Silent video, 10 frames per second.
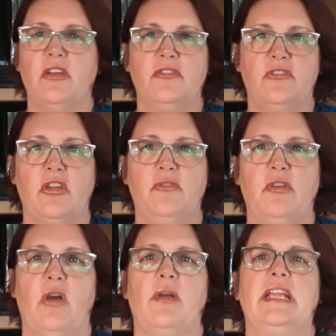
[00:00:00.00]
stove
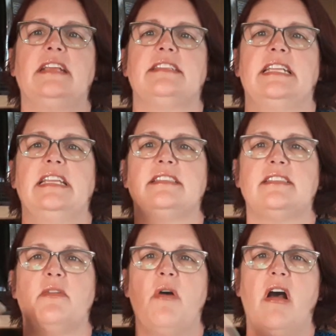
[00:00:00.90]
going because it gets
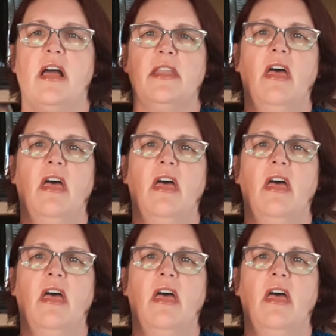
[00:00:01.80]
so hot,